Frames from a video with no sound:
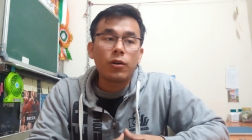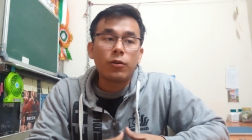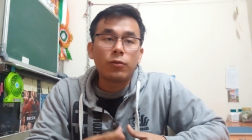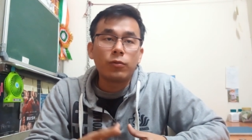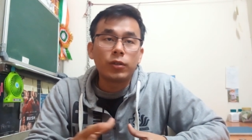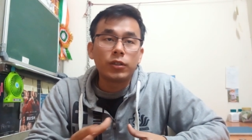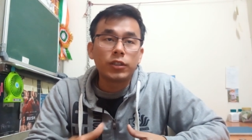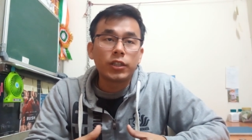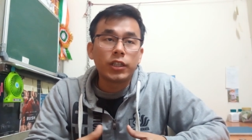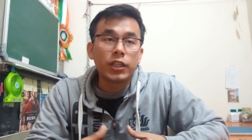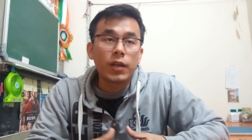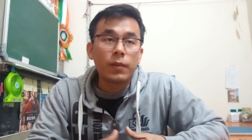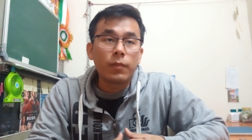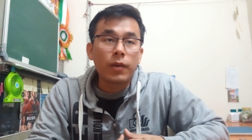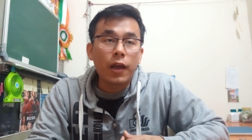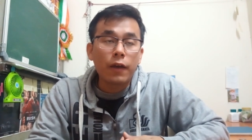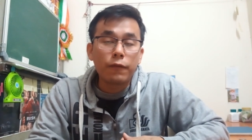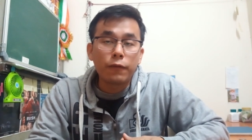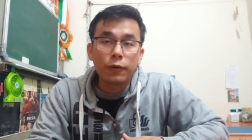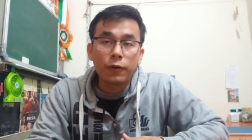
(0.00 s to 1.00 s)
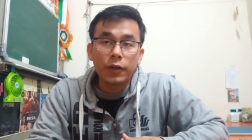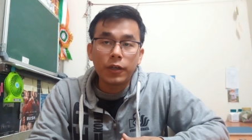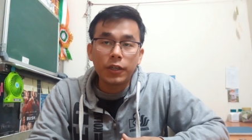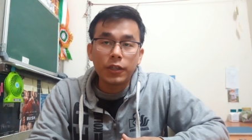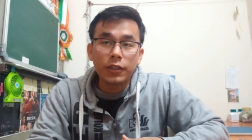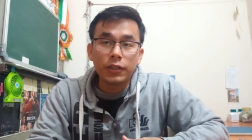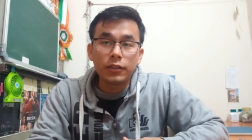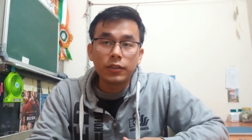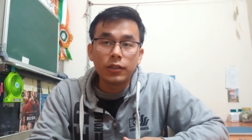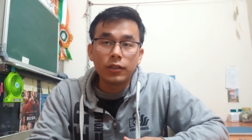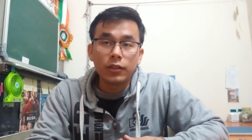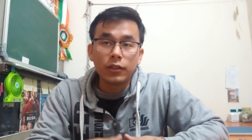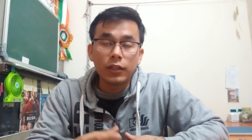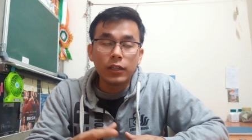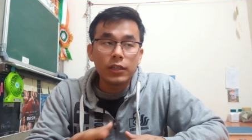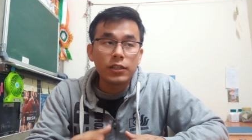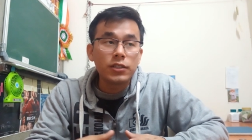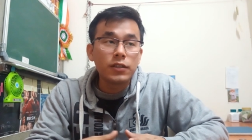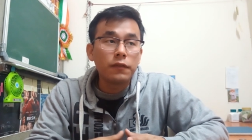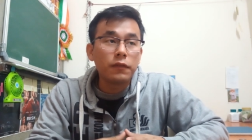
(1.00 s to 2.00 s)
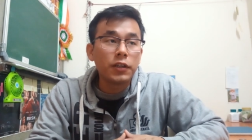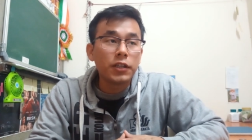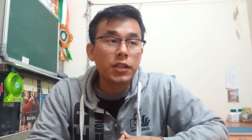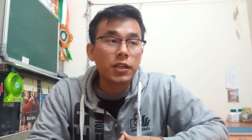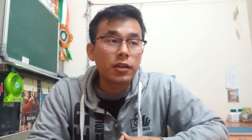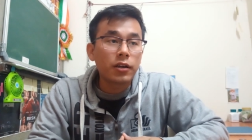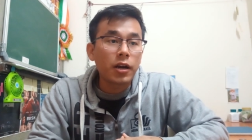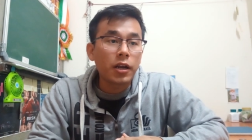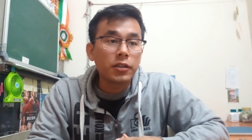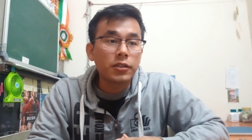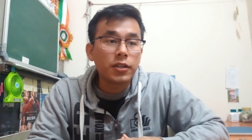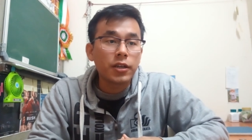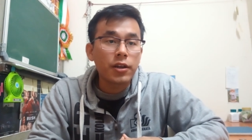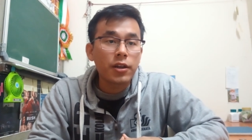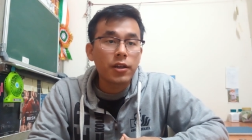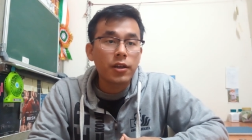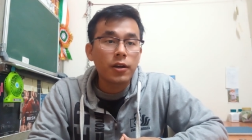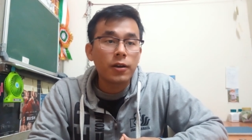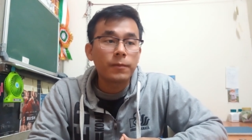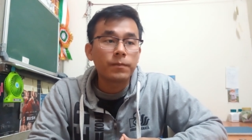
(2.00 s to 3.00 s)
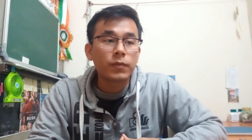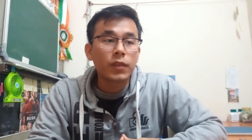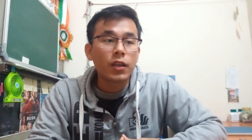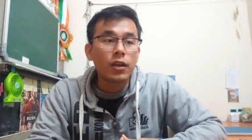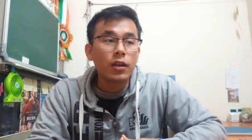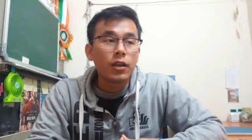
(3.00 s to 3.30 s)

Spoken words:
how one can apply for it, the eligibility criteria.